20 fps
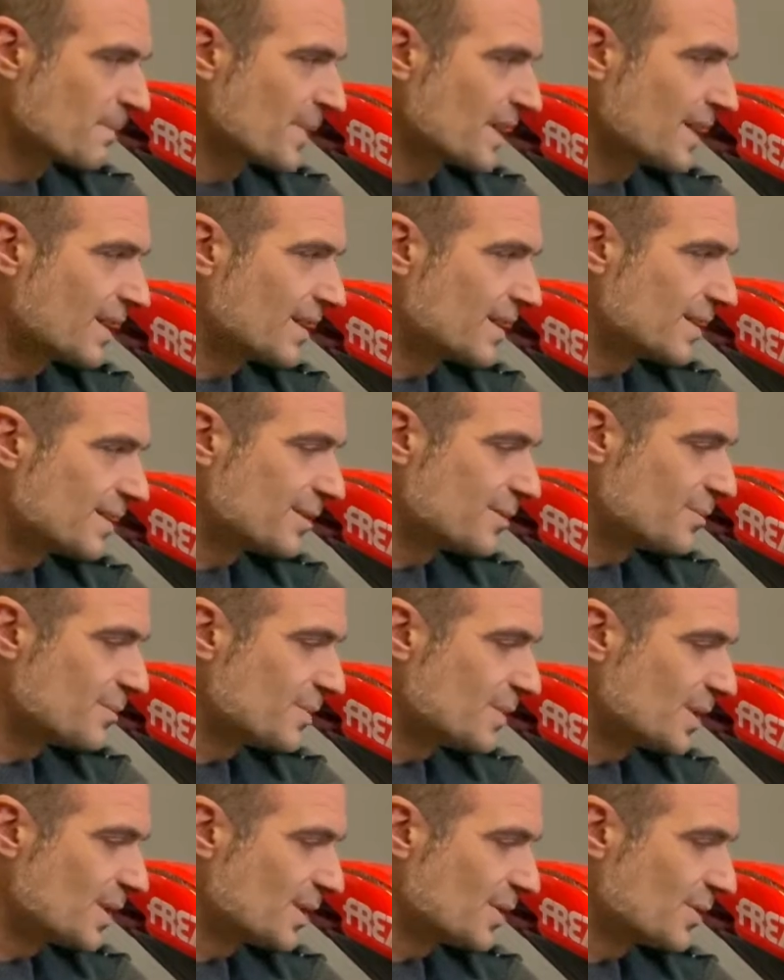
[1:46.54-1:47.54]

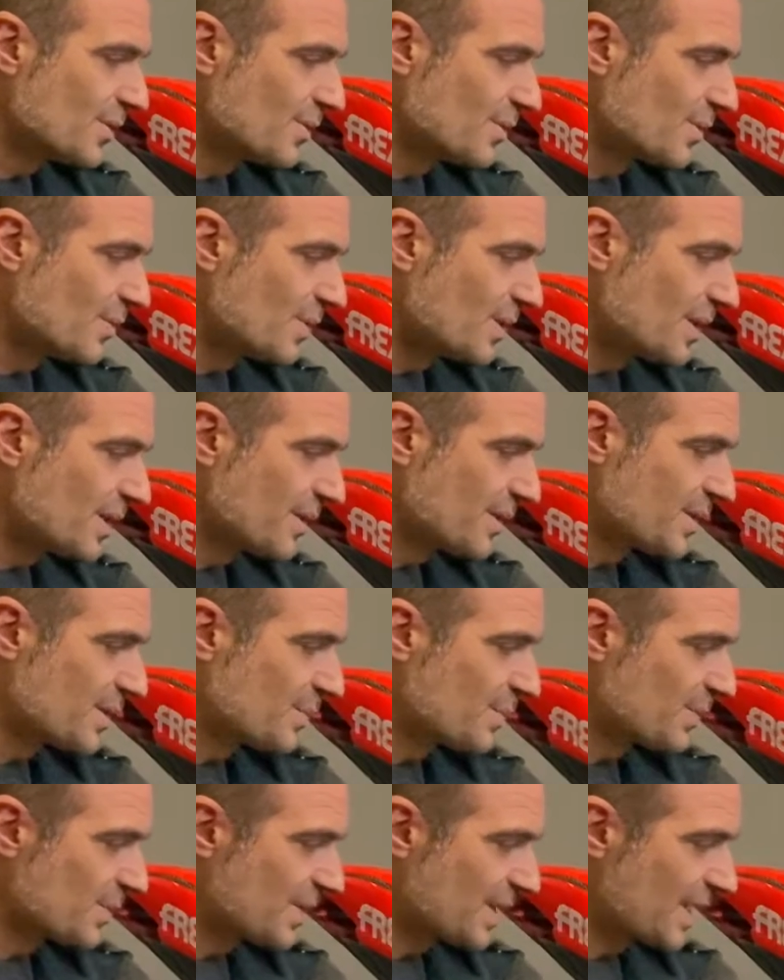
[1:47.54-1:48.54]
and all the wiring's
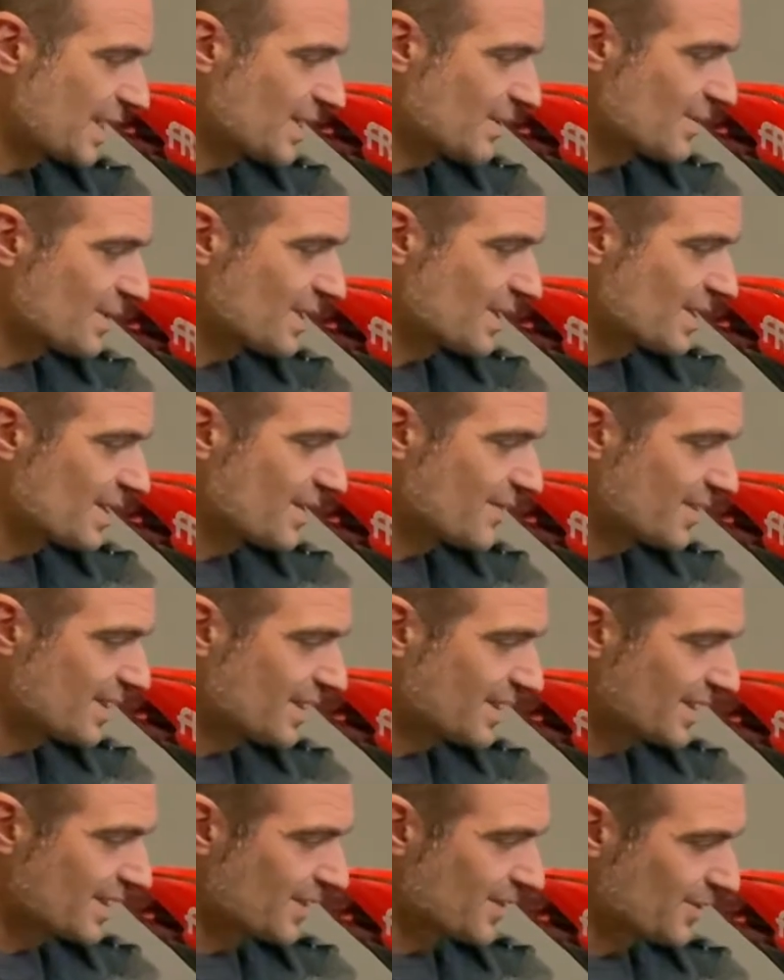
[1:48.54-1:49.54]
put together with these lovely
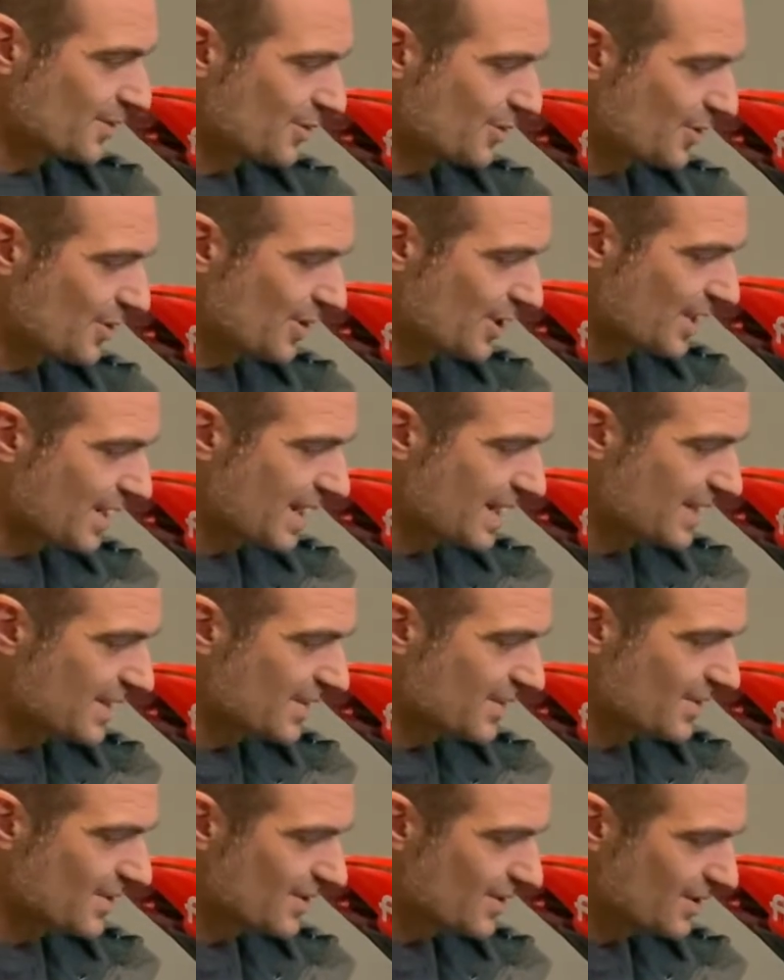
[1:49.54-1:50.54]
little Deutsch
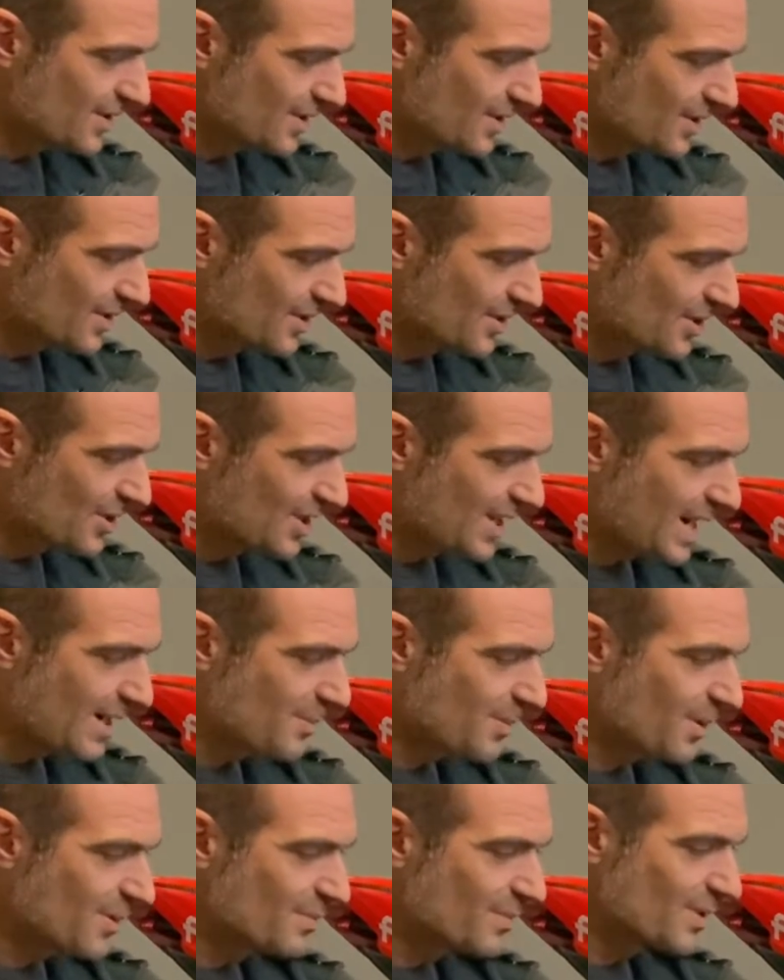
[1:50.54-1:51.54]
connectors that snap
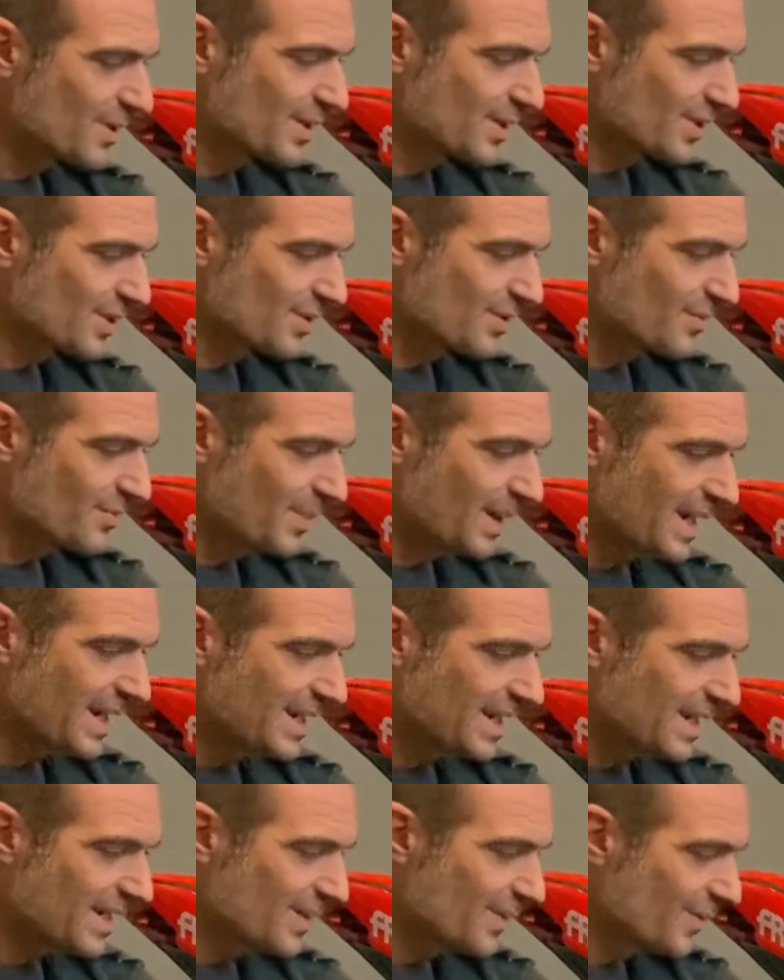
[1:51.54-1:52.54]
on with a sort of
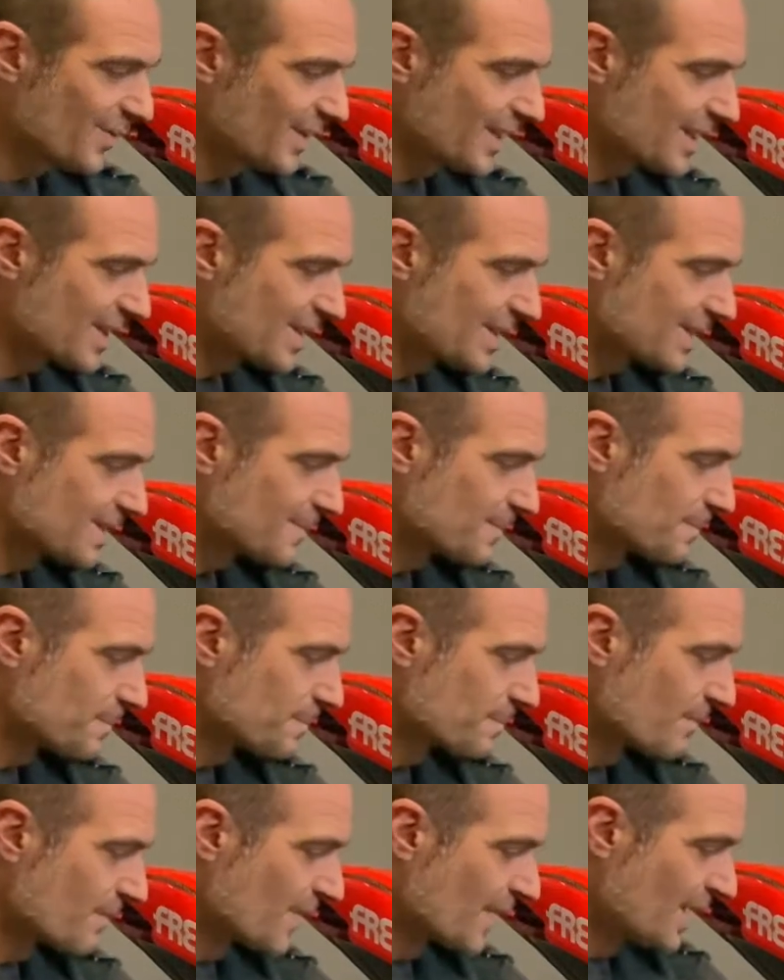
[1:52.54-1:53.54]
bayonet fixing,
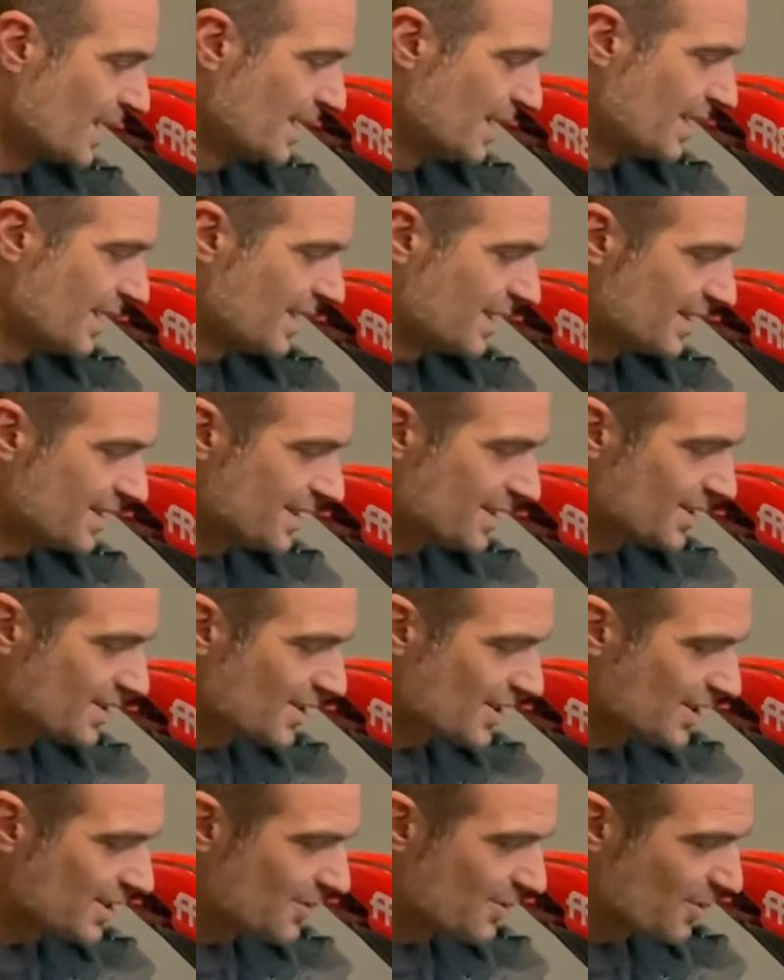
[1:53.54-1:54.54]
and you can
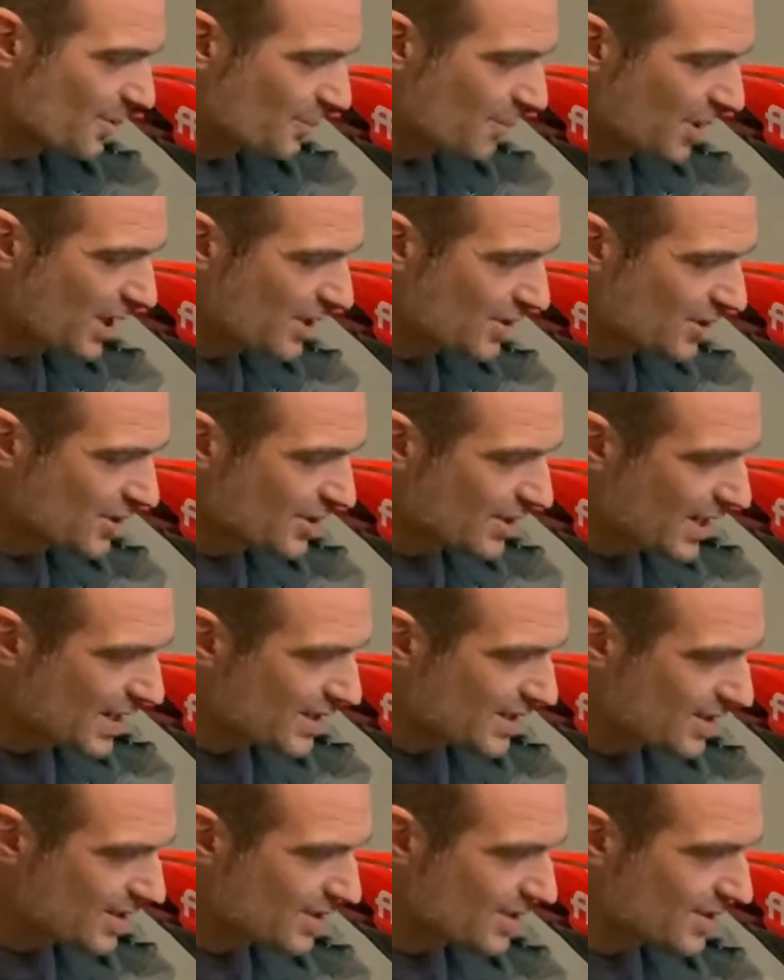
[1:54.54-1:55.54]
see all the pressure
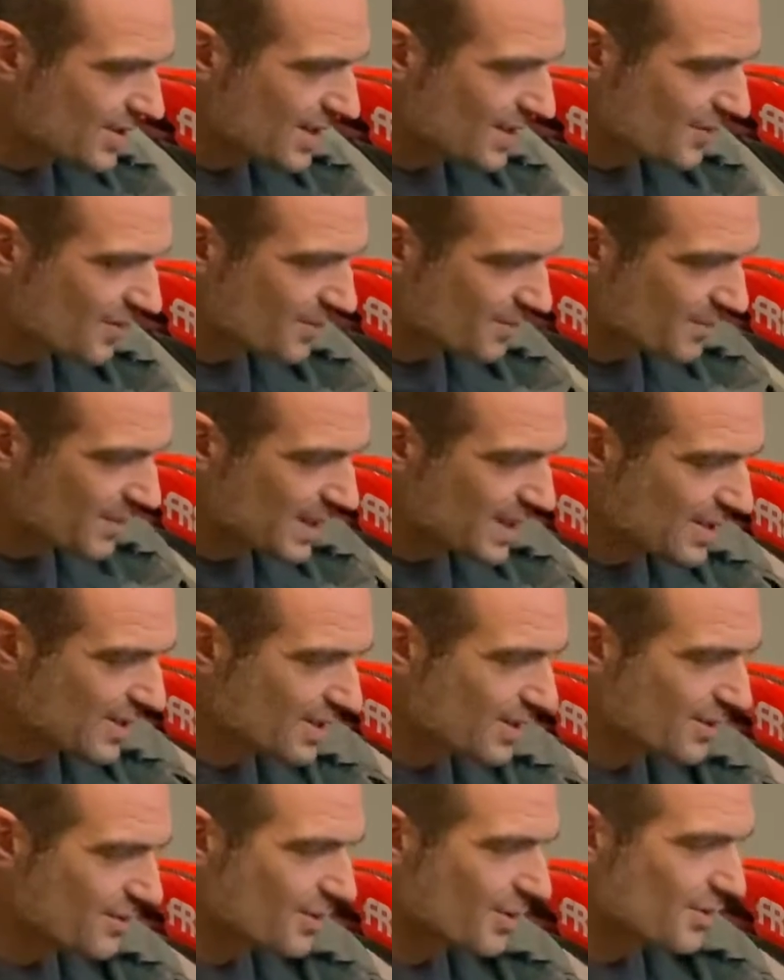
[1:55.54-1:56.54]
sensors and different bits
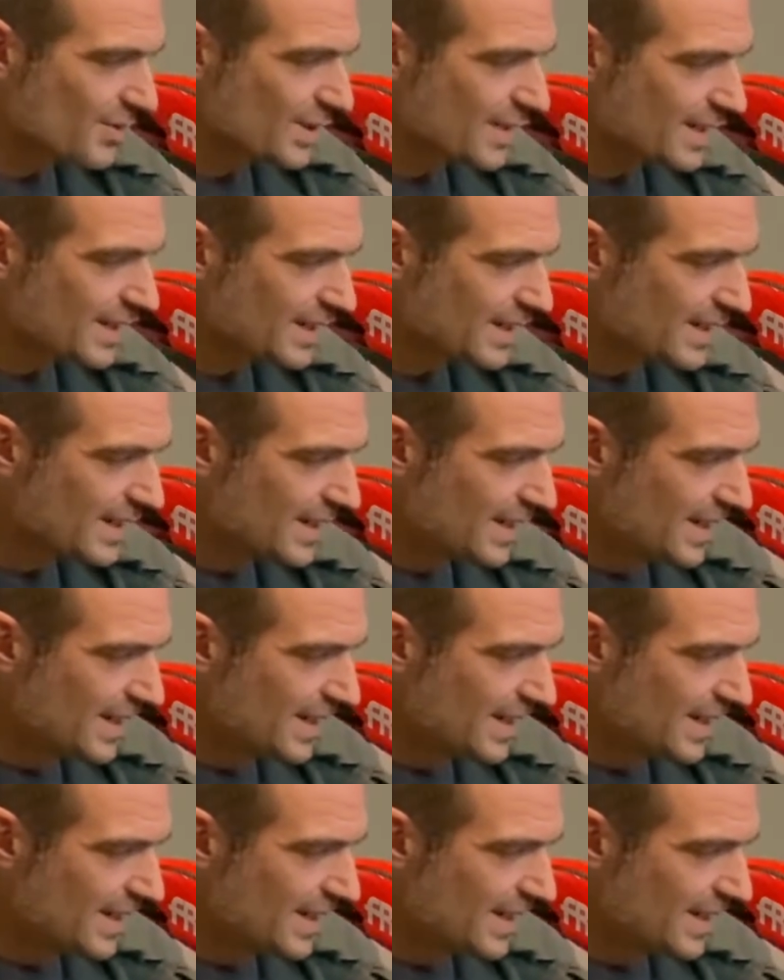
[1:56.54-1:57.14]
that are on here.